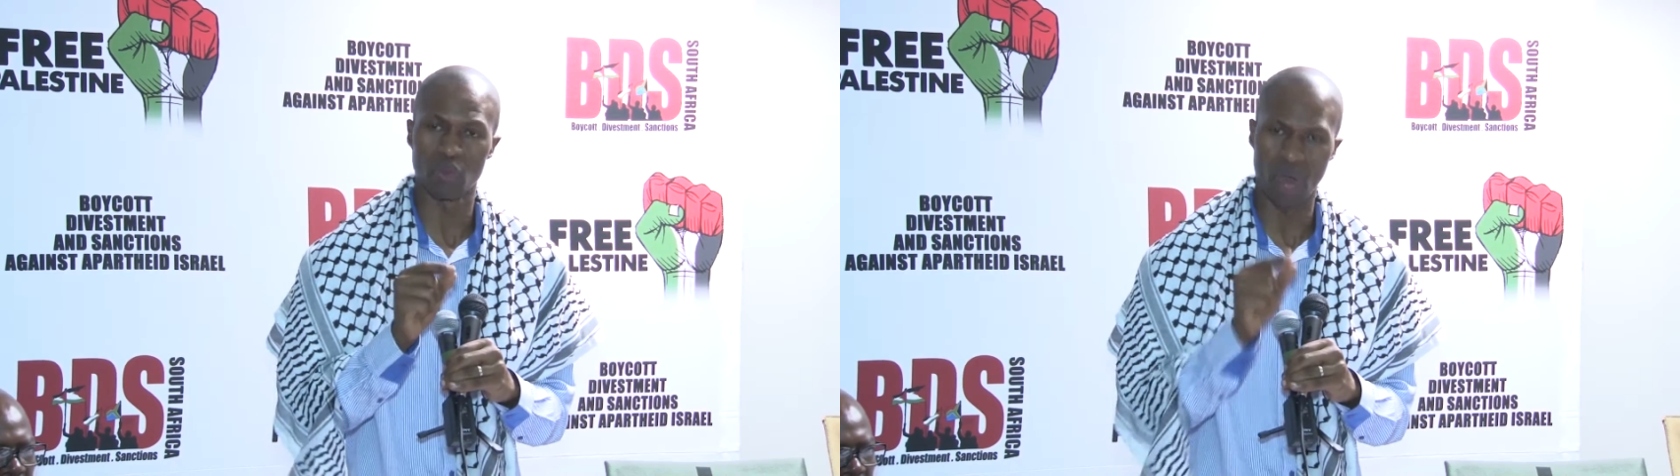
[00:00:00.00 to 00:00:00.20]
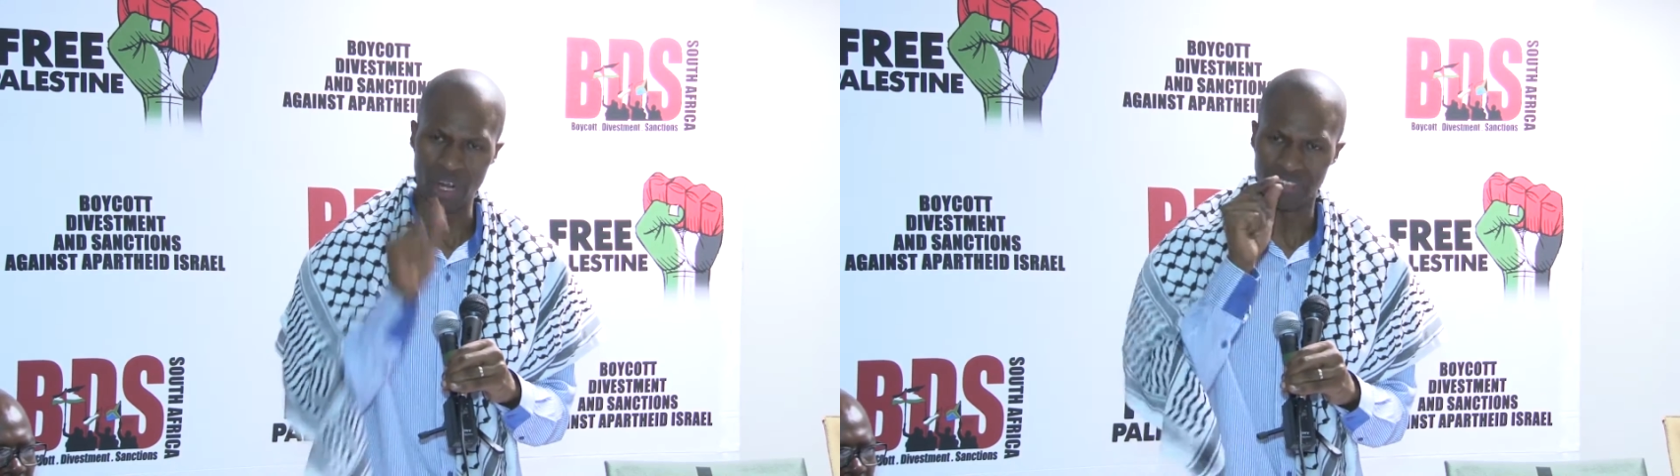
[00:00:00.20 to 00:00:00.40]

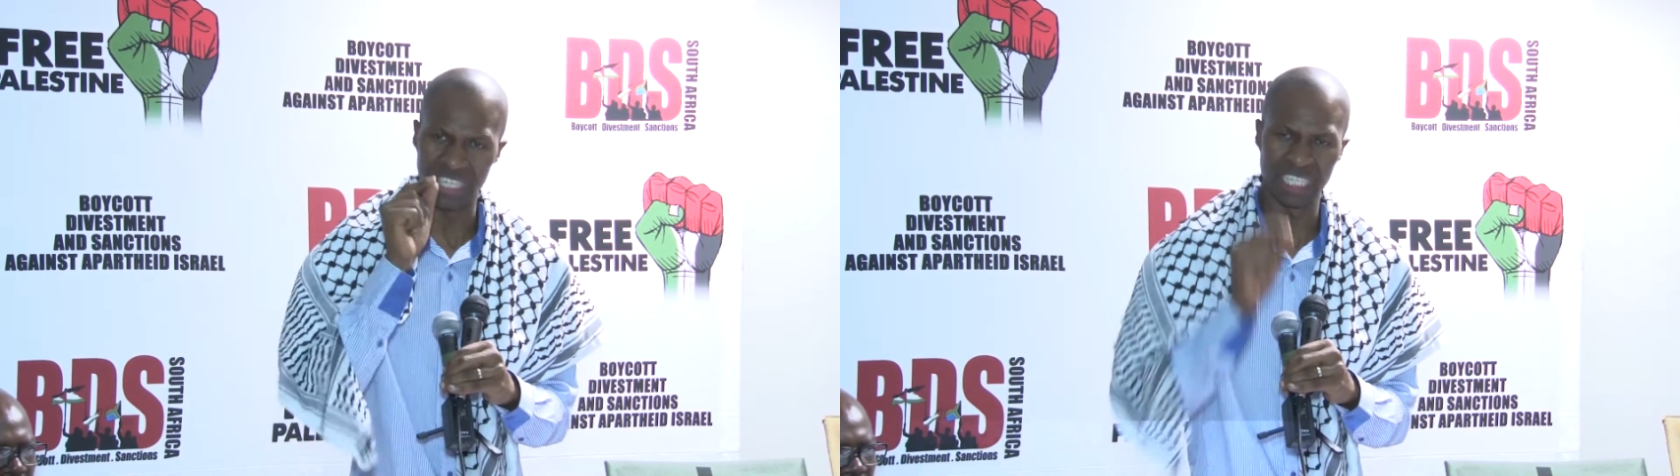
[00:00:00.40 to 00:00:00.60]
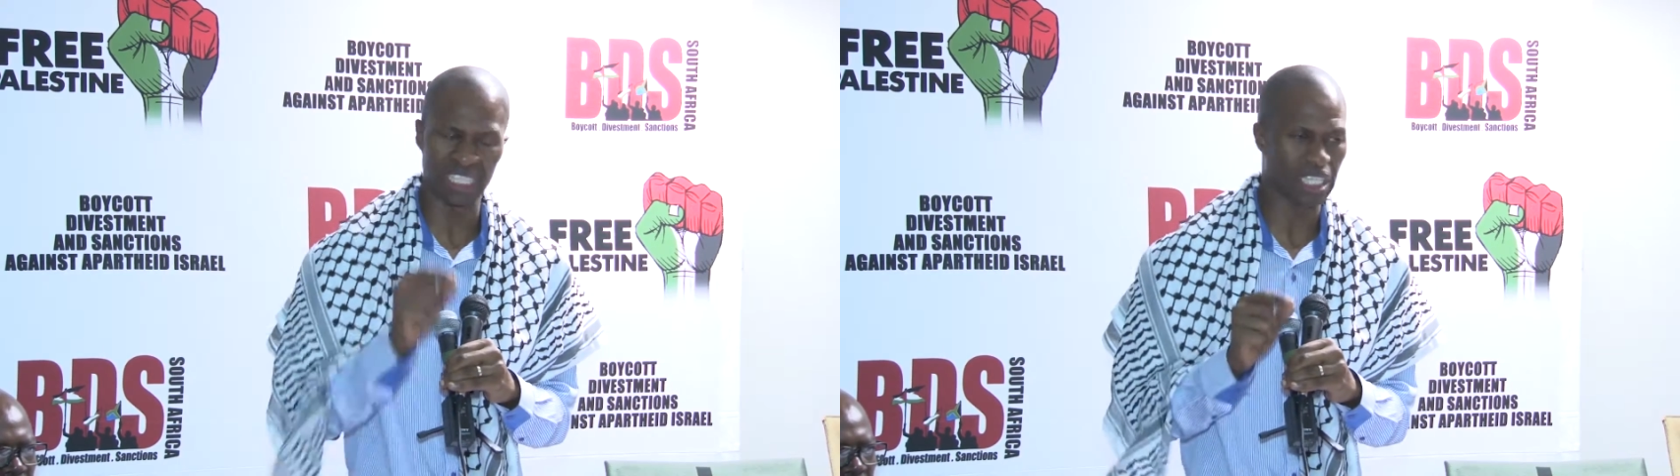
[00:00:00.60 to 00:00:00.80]
one of the
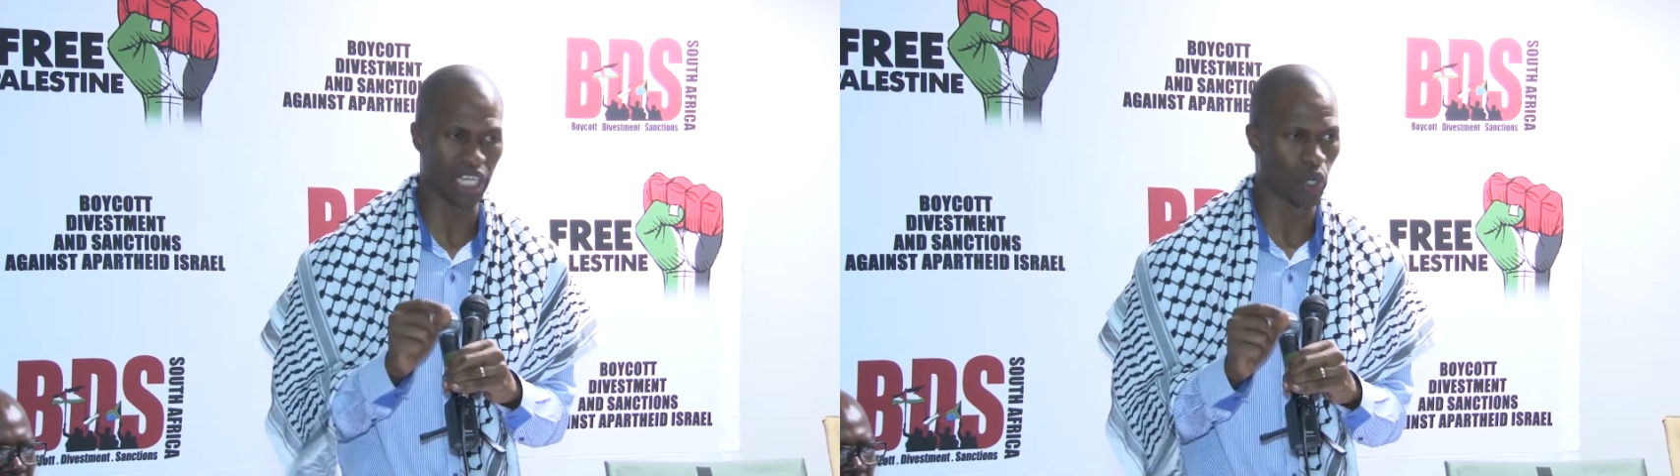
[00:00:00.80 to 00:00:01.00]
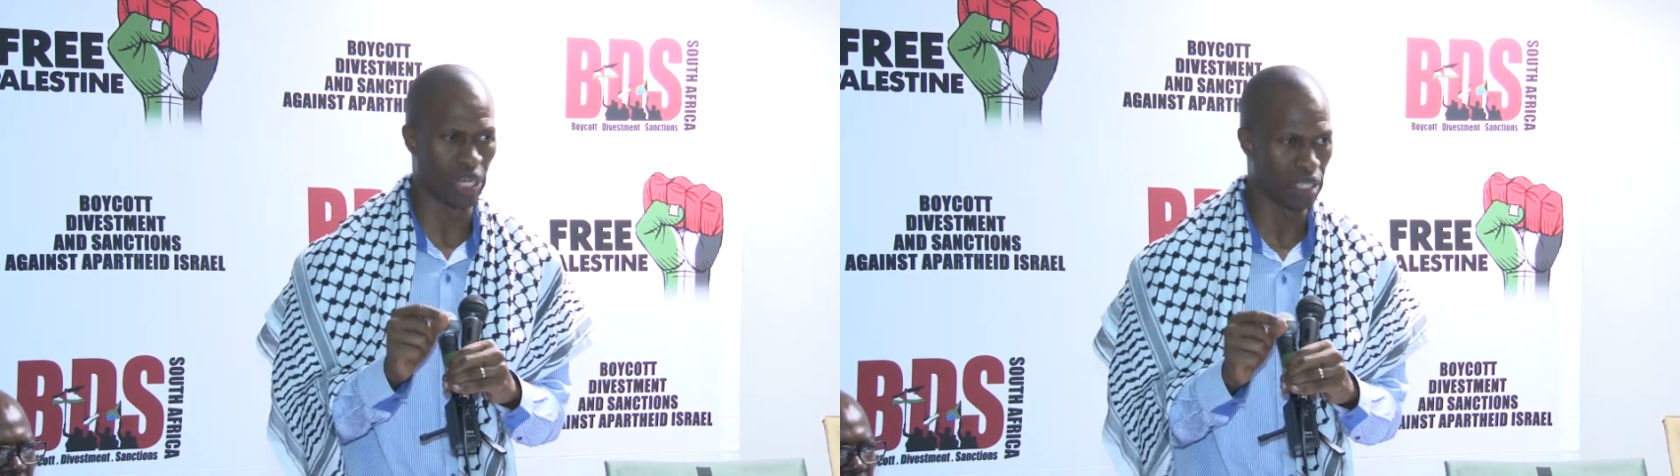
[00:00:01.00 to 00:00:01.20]
things that I
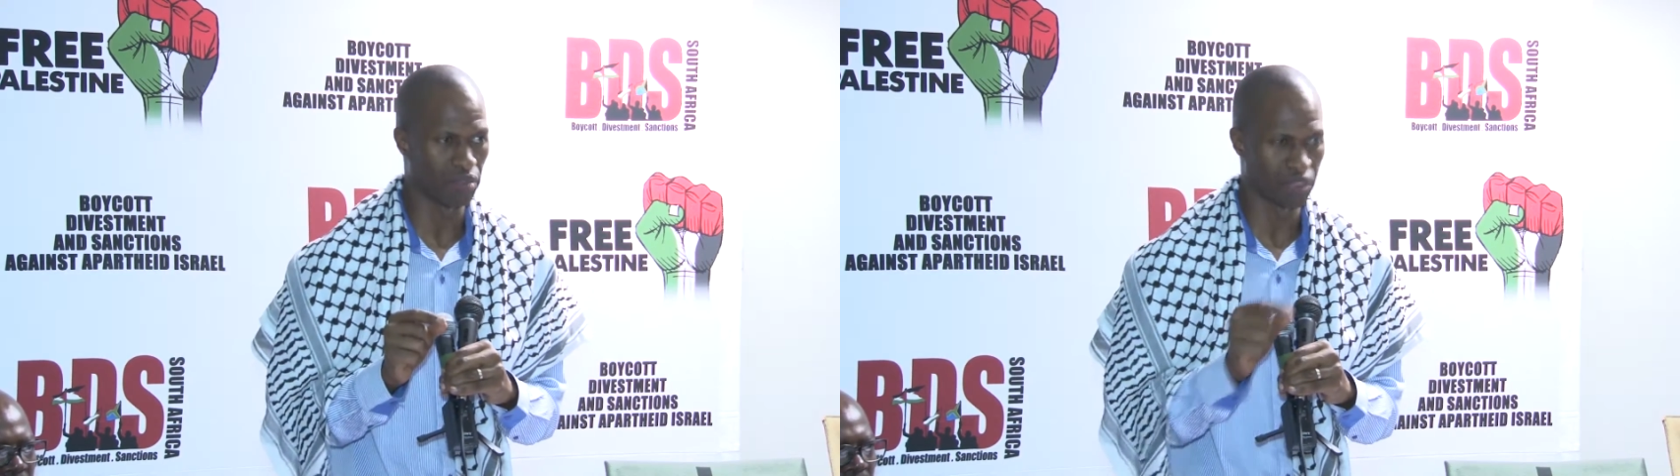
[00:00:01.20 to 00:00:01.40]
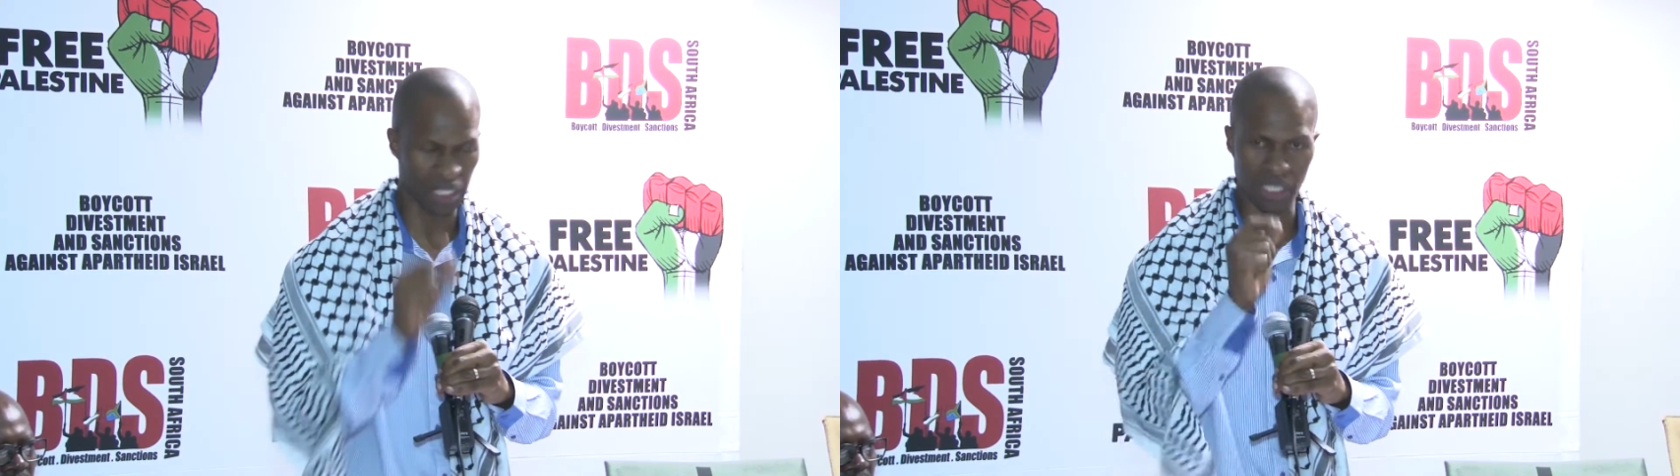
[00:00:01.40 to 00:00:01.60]
don't
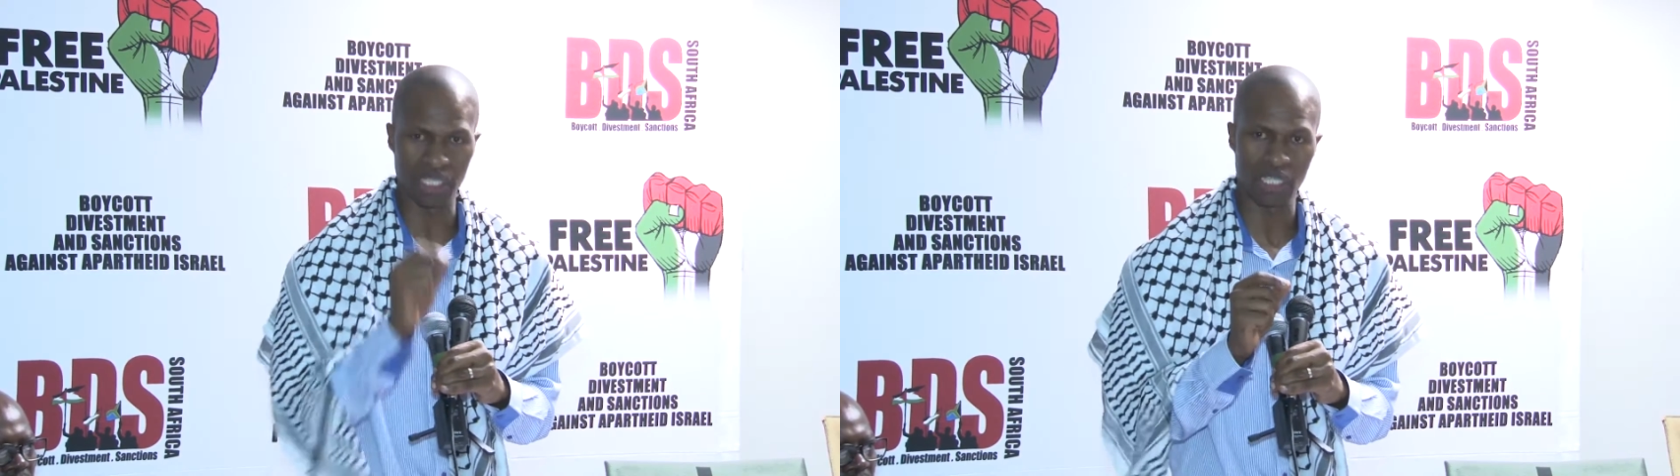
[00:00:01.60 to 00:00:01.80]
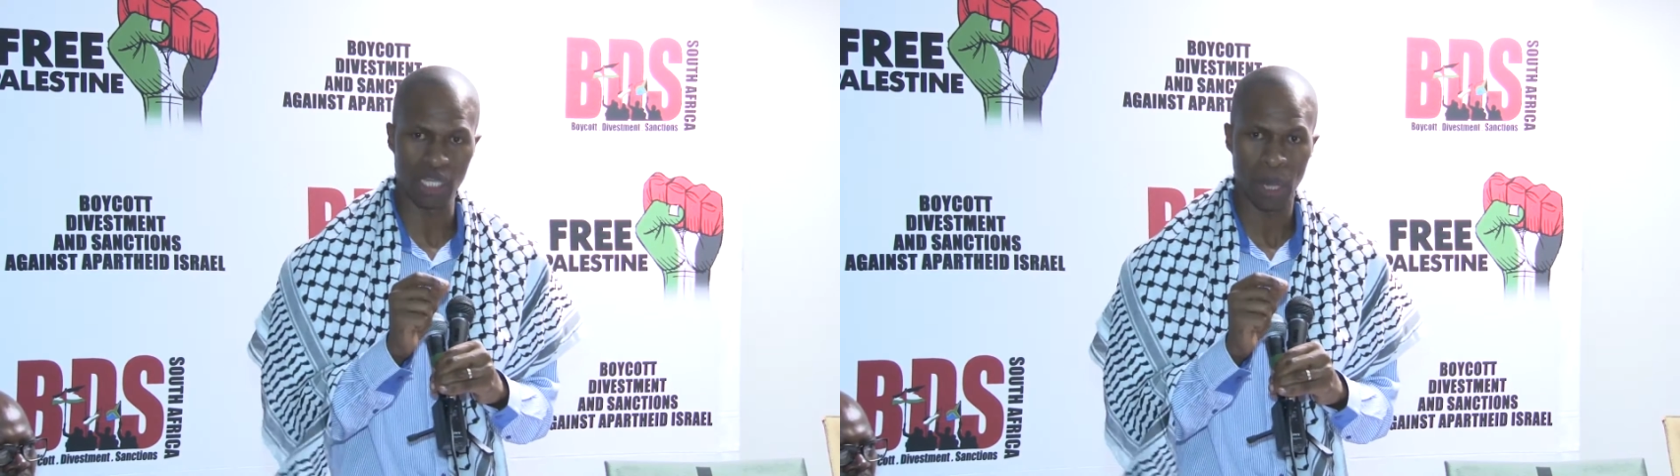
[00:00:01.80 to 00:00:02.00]
leave
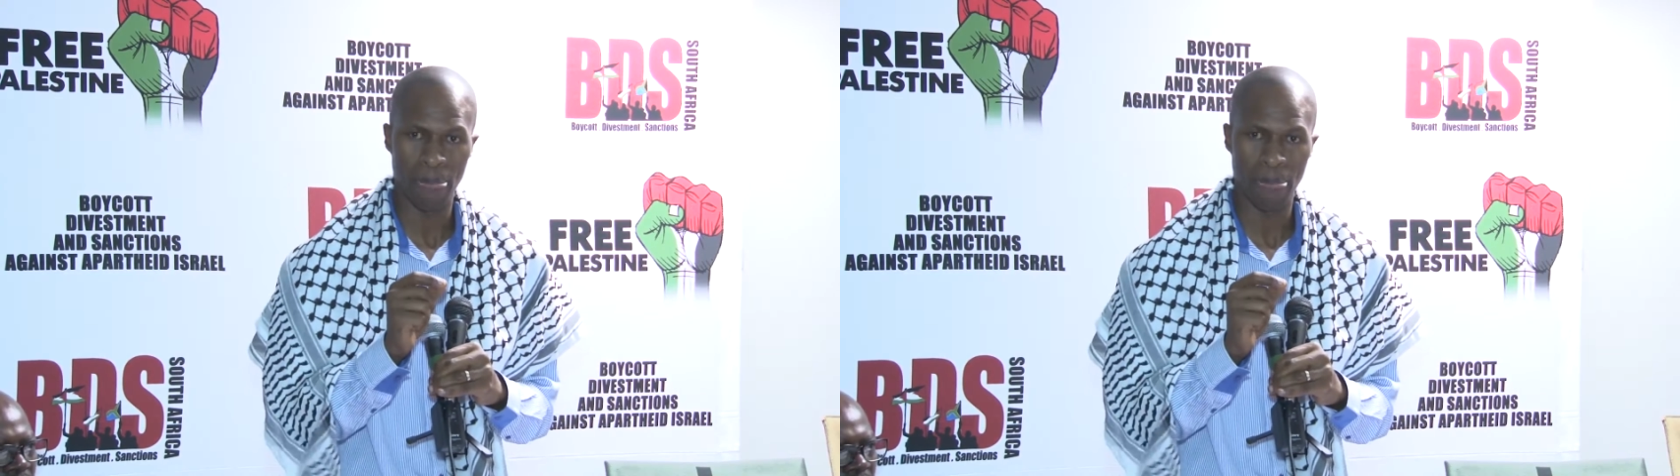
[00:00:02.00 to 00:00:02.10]
is,